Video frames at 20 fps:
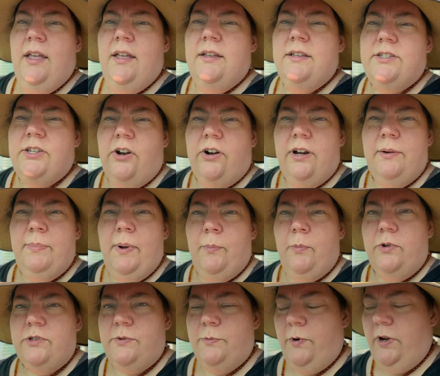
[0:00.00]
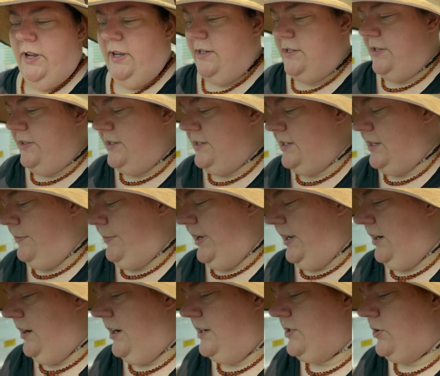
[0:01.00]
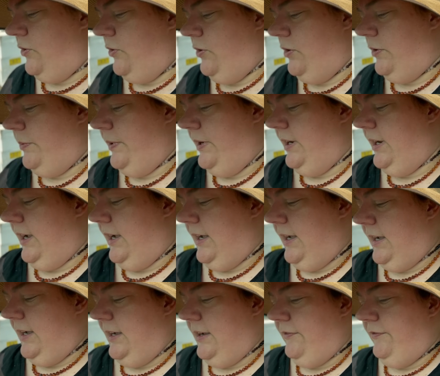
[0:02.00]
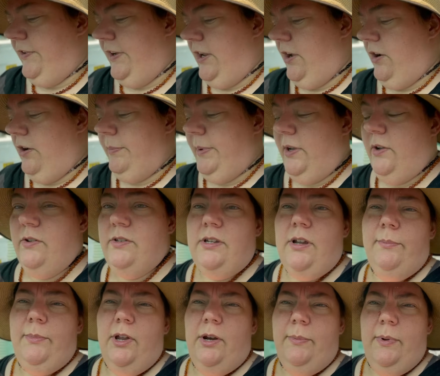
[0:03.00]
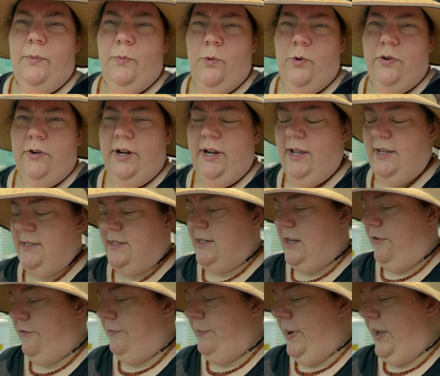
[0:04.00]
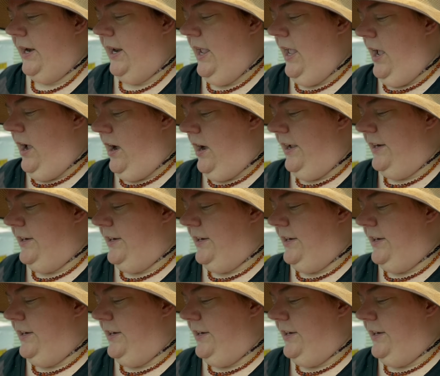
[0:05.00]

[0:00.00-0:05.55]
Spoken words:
Sorry, pump wasn't working. So this is going to be a nice awkward video because I'm going to be watering and stuff. But I